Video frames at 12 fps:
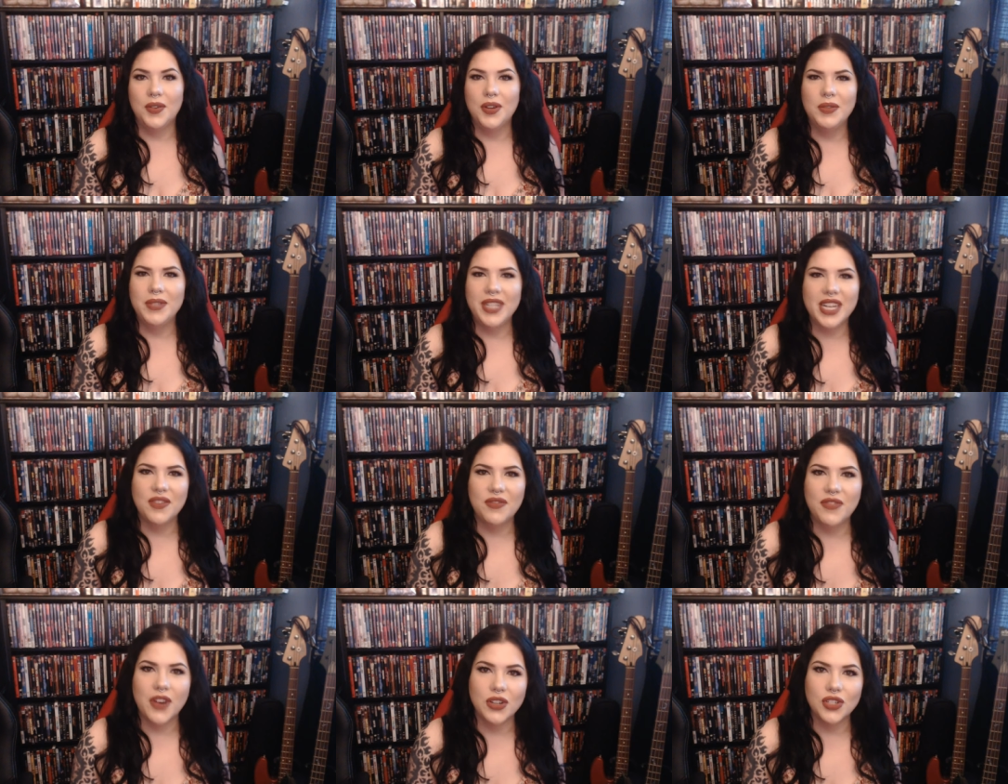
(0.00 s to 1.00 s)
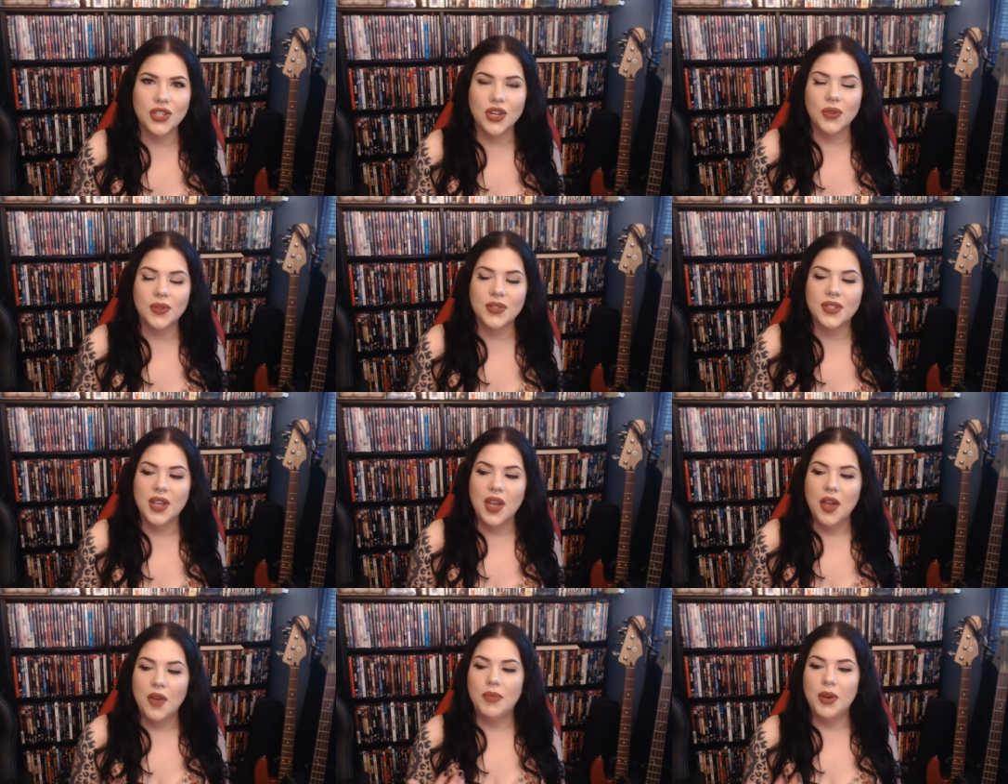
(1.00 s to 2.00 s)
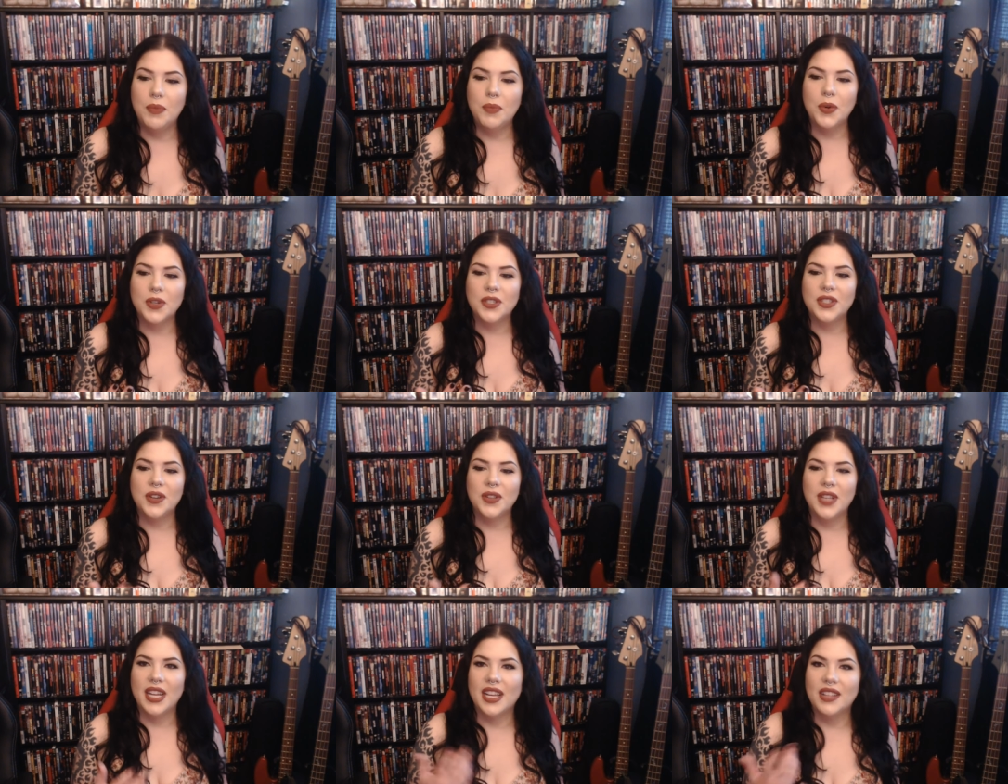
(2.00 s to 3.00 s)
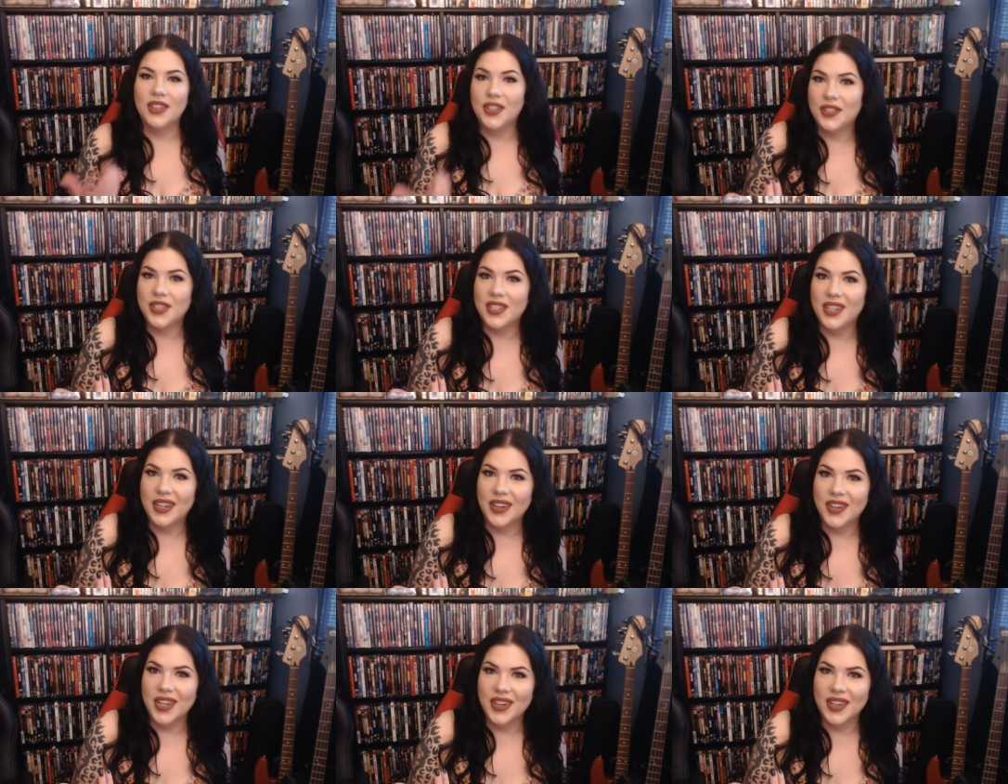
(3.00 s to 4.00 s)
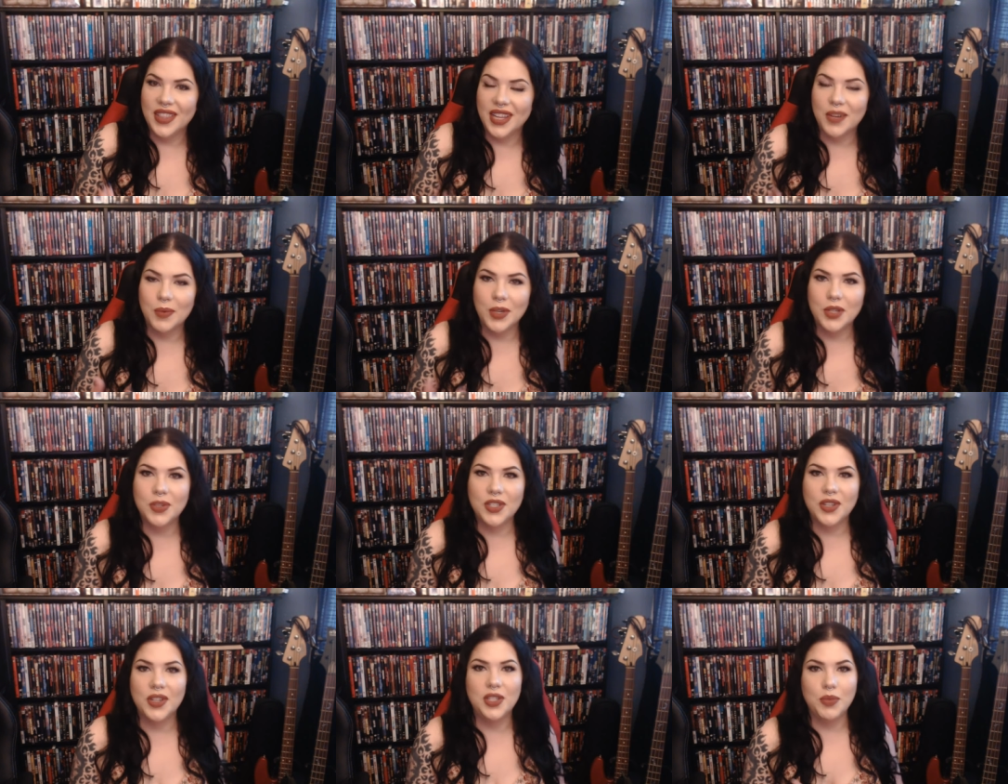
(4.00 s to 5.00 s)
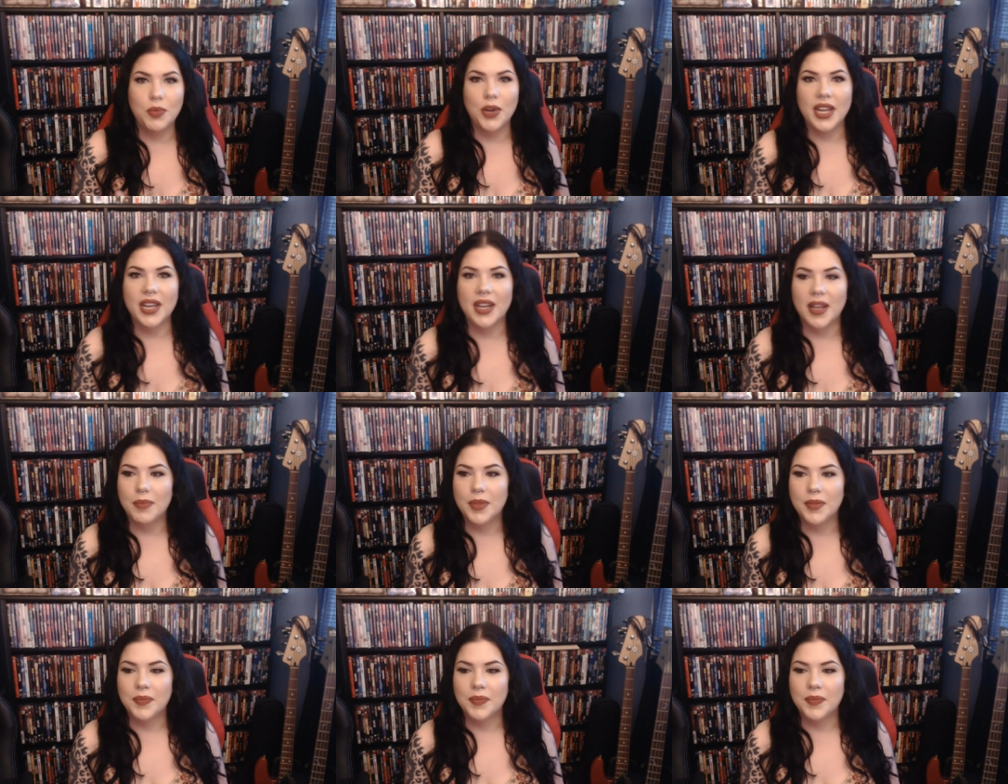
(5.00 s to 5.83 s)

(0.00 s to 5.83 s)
no dick and fart jokes, but more so like a little snicker here and there, which was good to break it up.